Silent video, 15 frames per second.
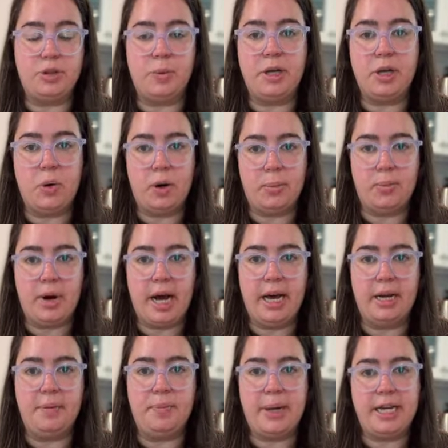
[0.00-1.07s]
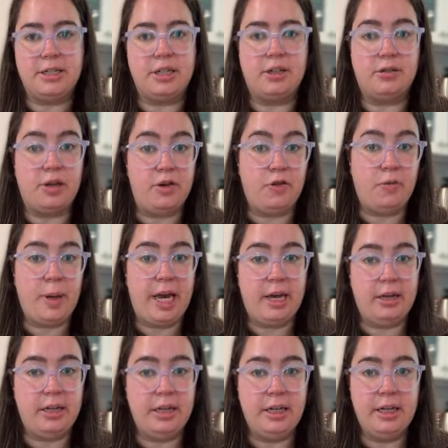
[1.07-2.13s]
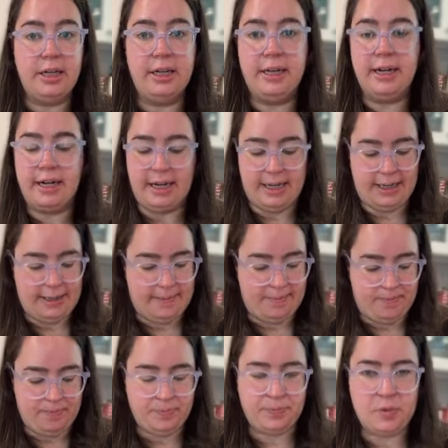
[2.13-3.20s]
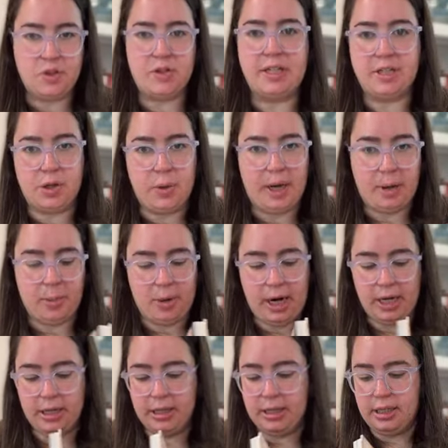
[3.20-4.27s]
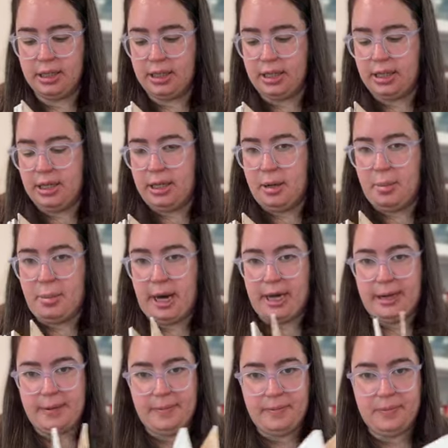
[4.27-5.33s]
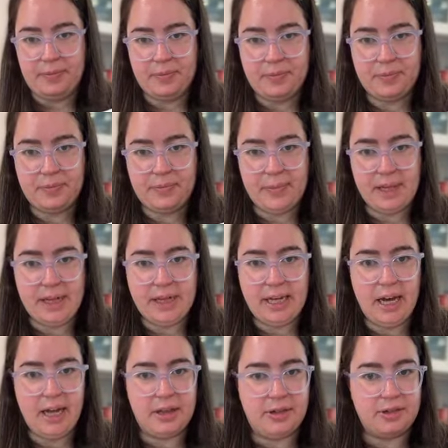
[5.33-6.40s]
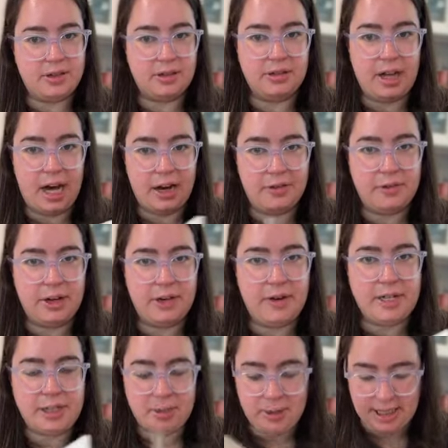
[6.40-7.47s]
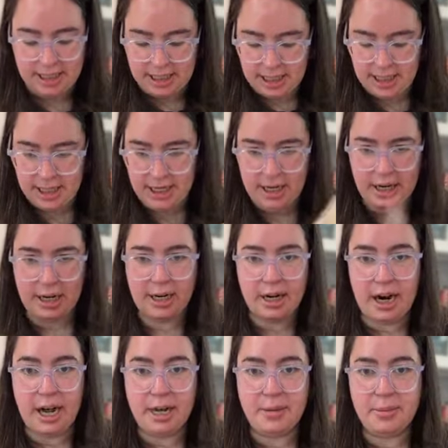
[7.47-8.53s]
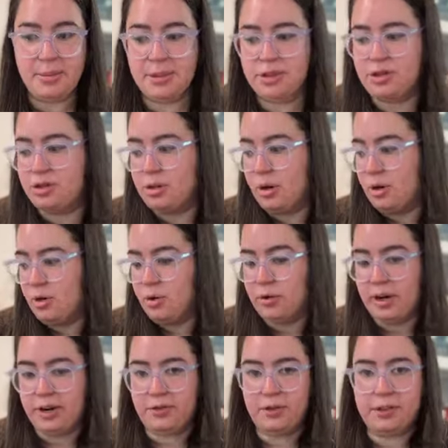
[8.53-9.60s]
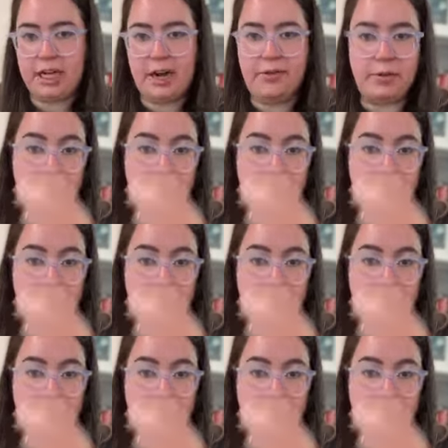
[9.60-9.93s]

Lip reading: sweet cornbread baked in a loaf pan. So that's a quick bread. But yeah, there's a lot of great recipes in here. I'm so grateful to